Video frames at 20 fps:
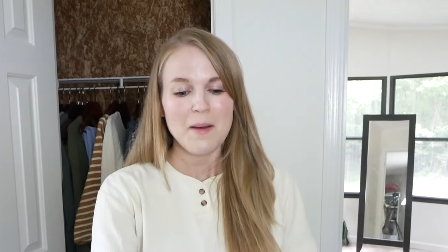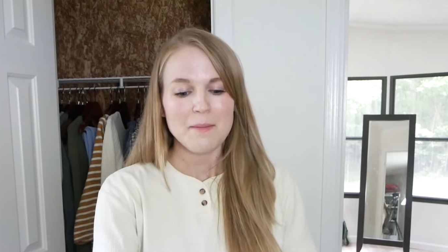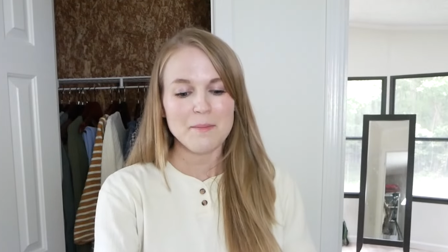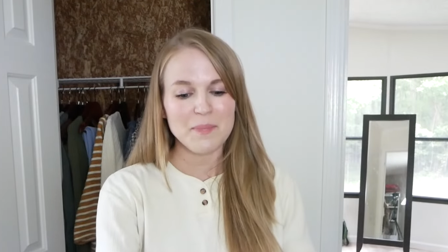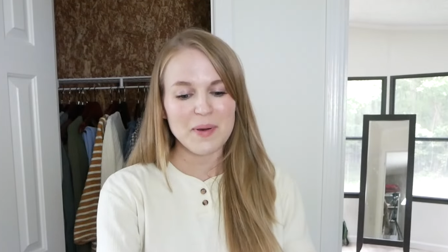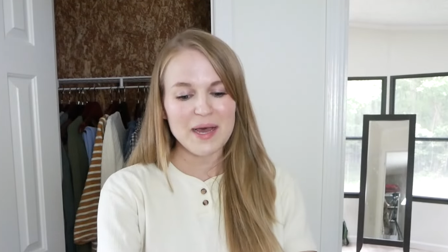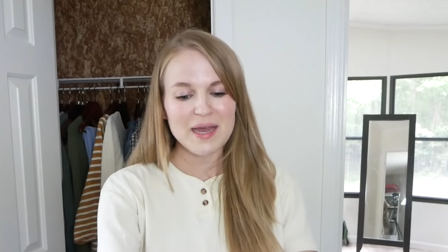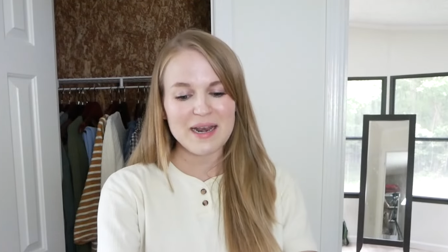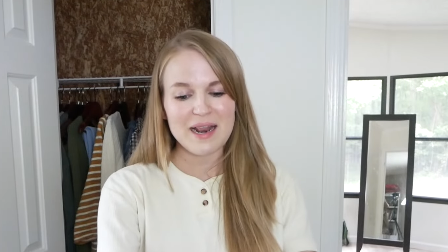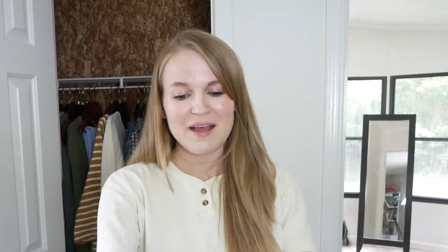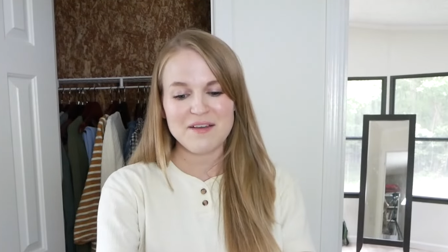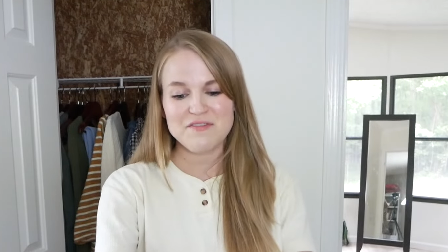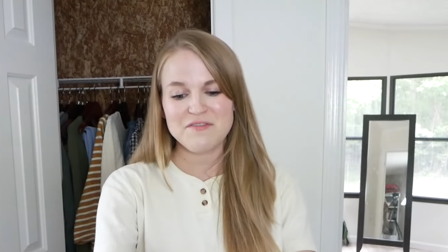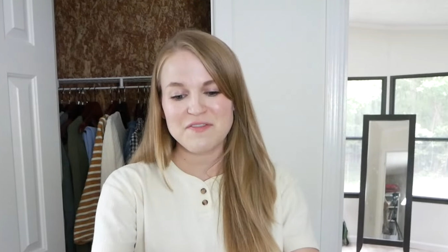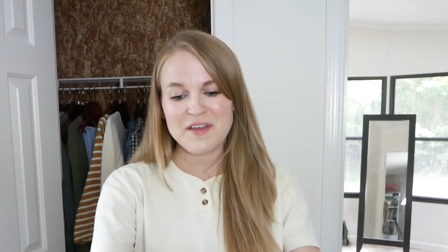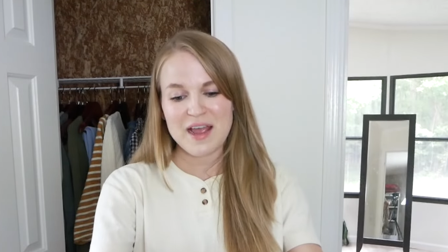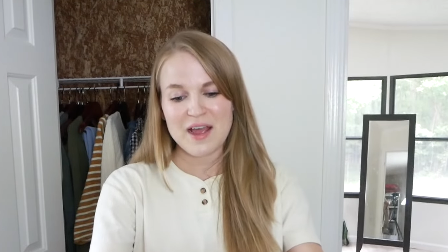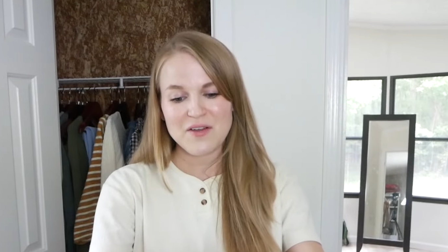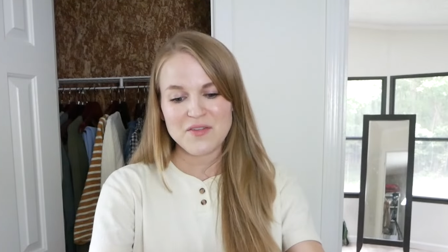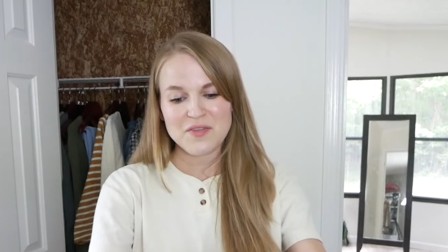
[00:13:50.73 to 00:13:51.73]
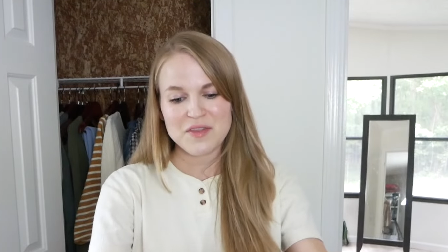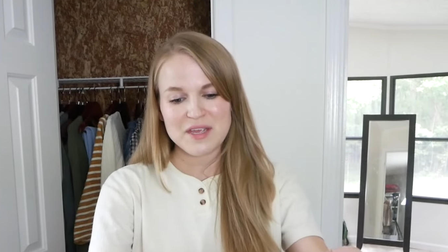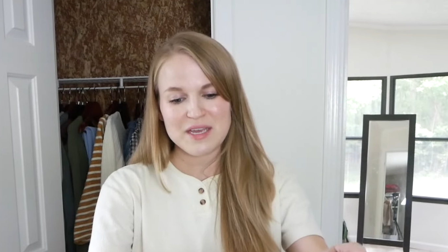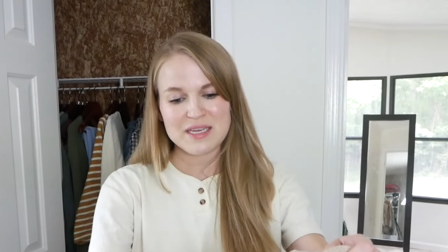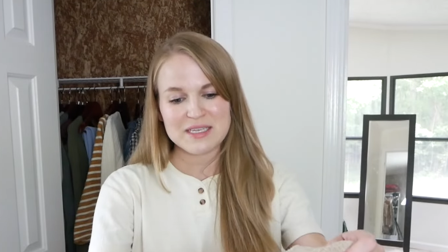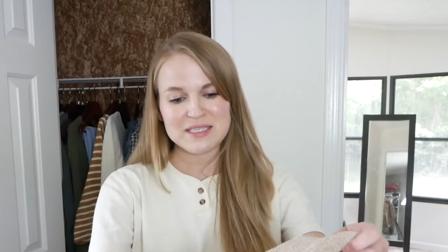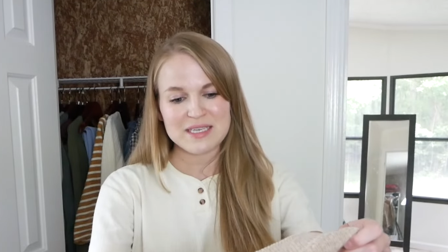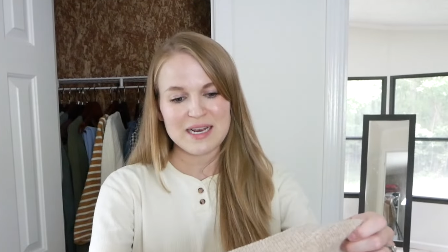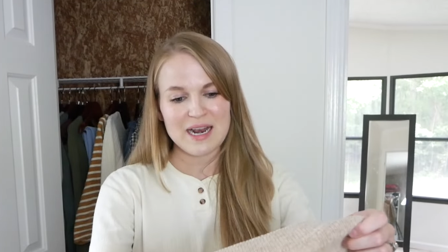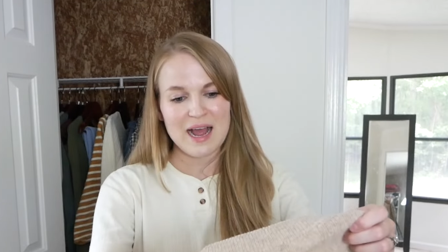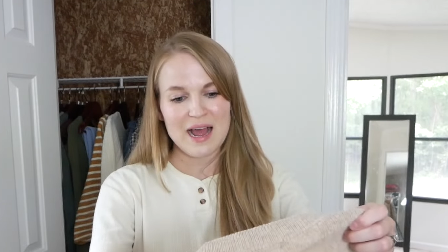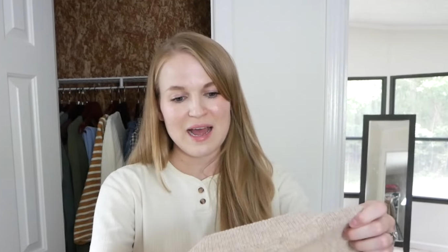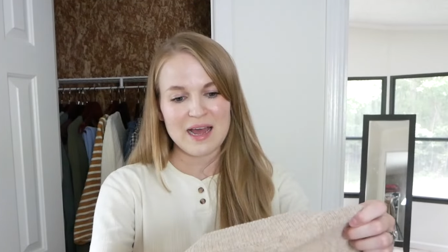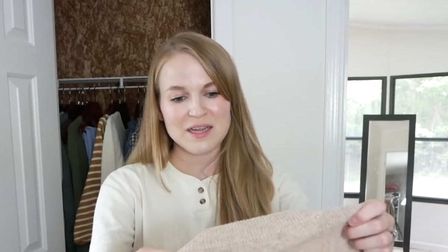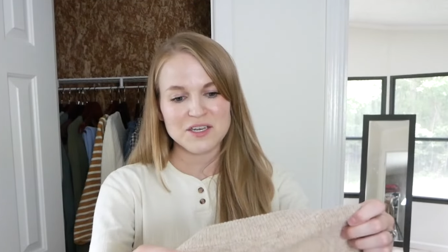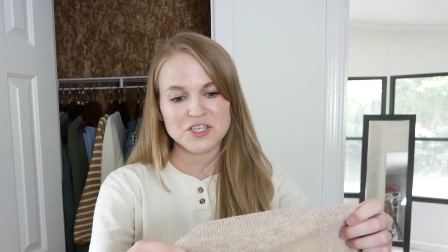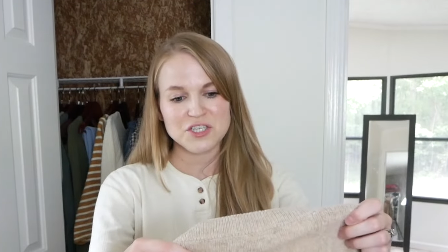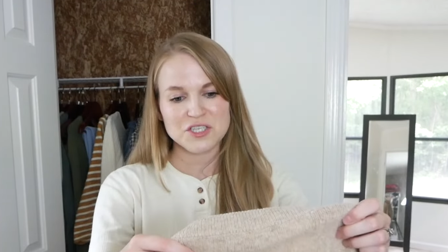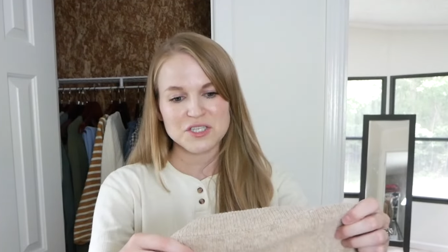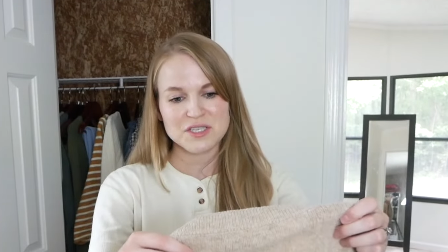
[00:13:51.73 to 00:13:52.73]
But I found this and
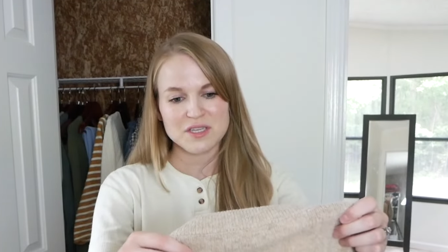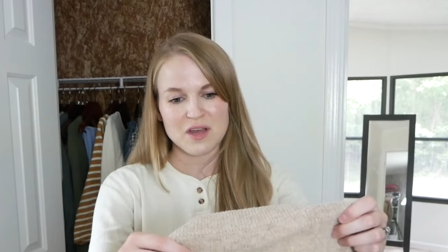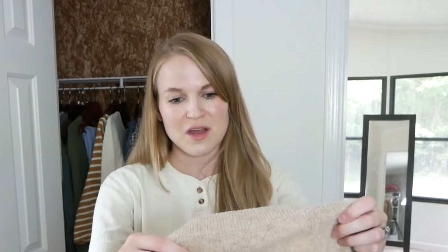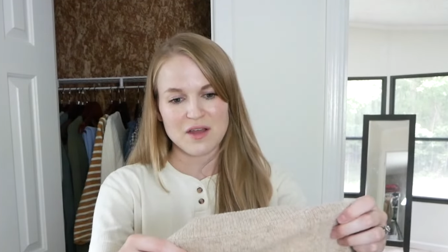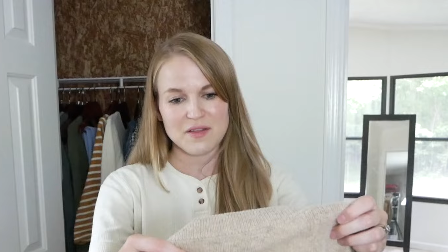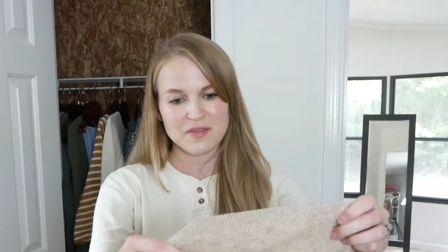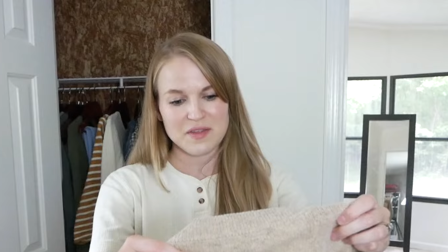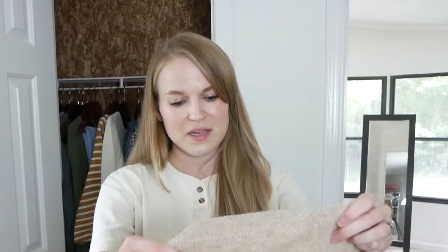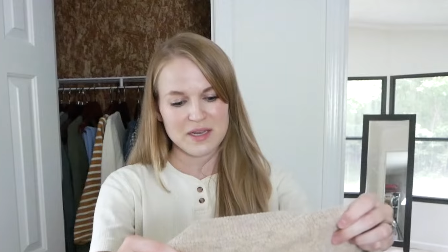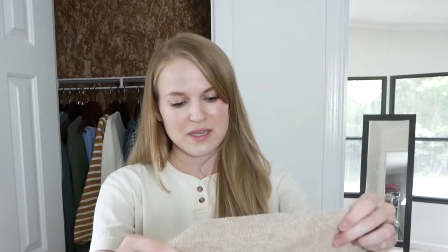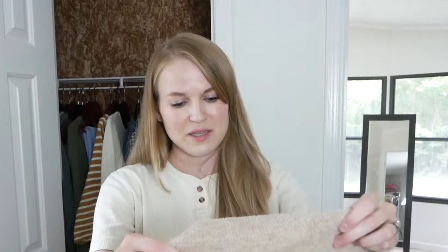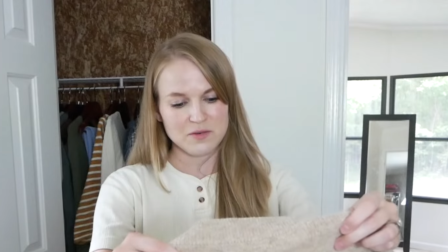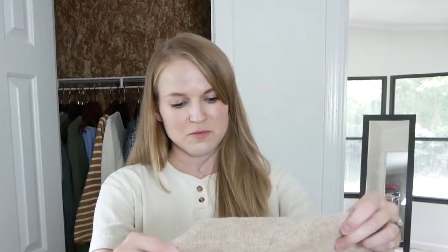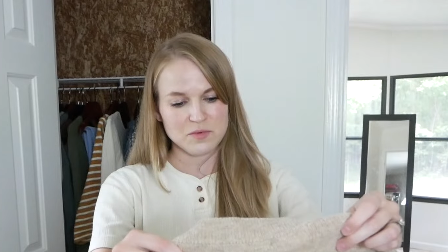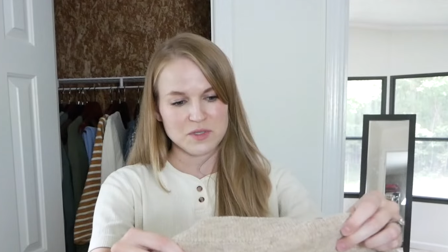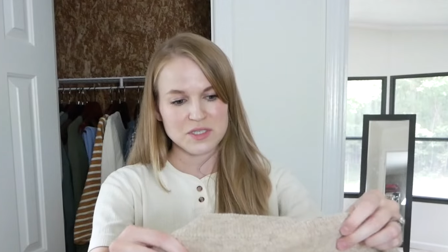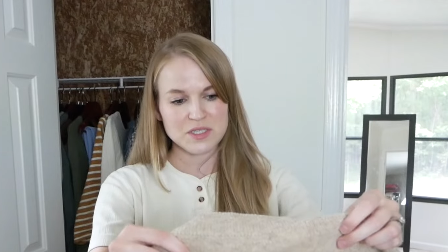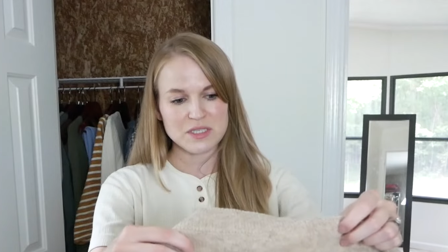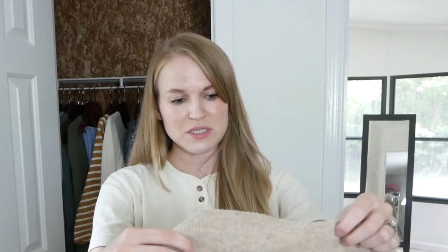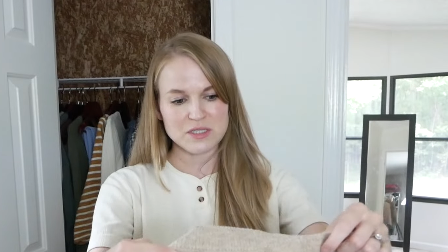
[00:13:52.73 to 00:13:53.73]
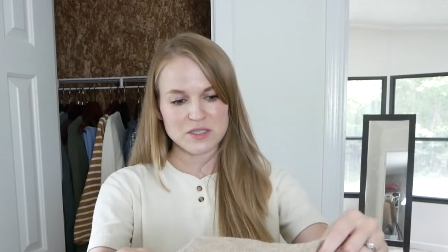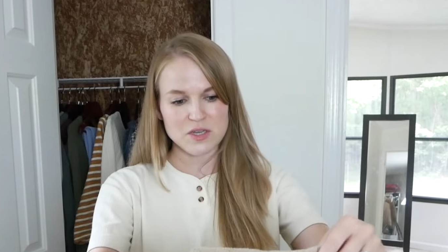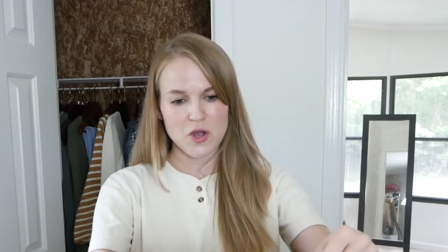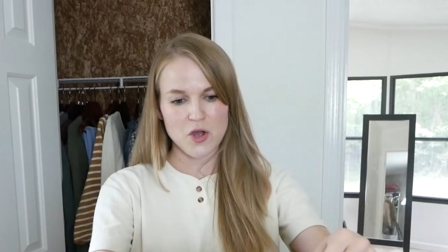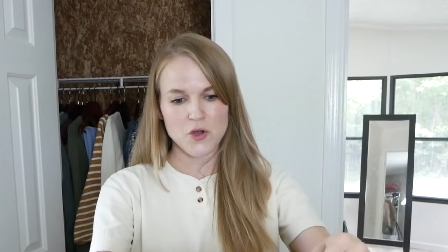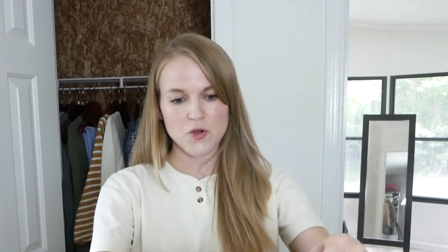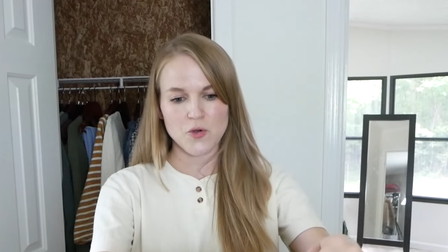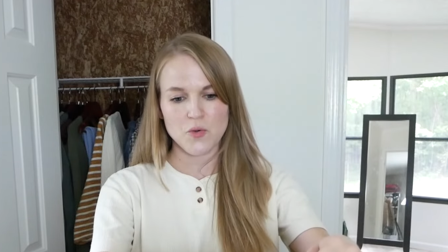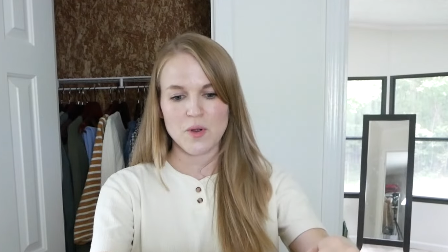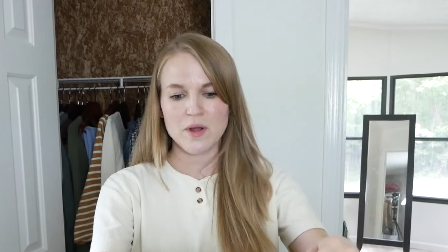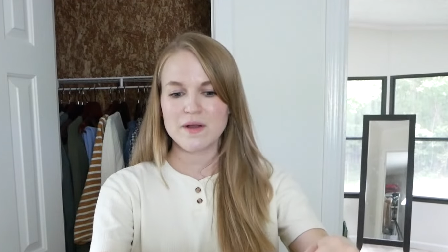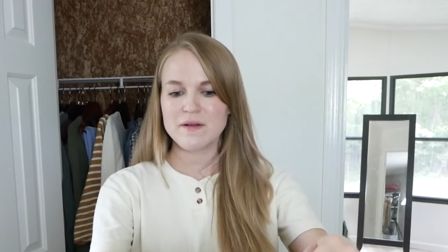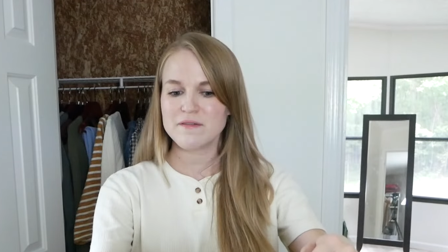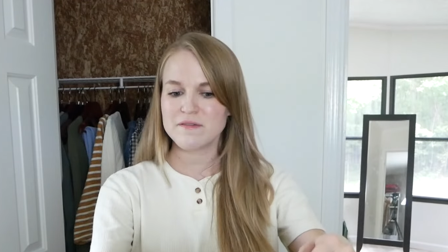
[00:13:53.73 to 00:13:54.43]
I just thought that it was so